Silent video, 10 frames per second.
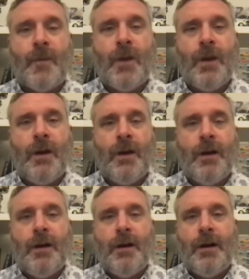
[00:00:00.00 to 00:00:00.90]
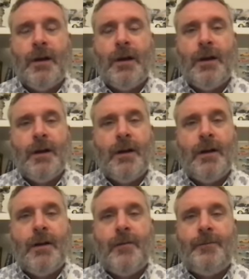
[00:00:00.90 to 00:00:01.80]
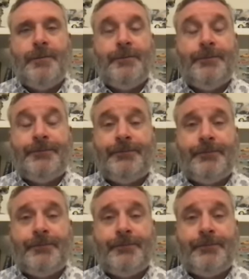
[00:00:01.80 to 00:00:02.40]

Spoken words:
[no speech]